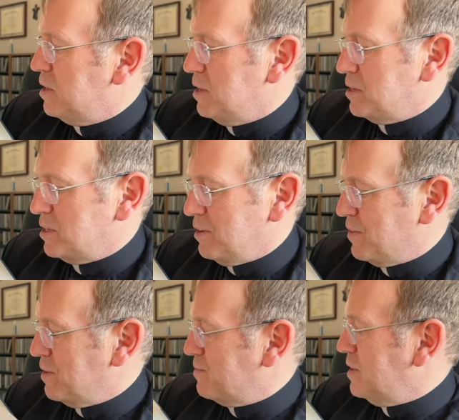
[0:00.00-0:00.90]
Let's see if I
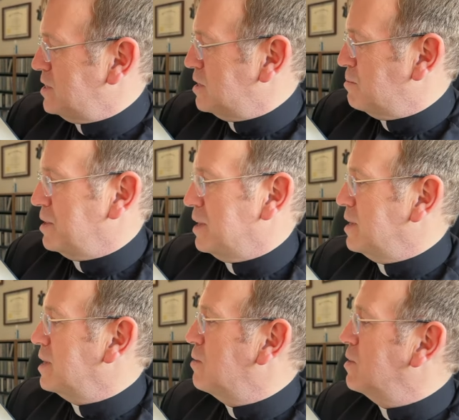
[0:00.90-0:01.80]
can find something like
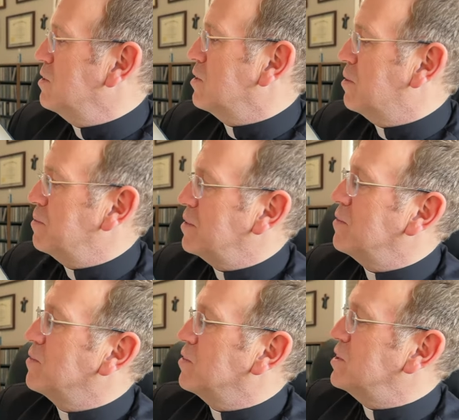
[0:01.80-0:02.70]
that. Well, here we go.
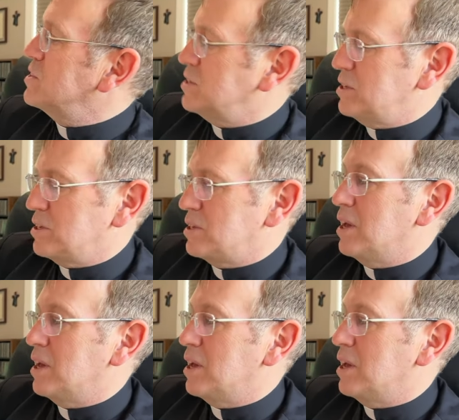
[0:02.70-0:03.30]
This is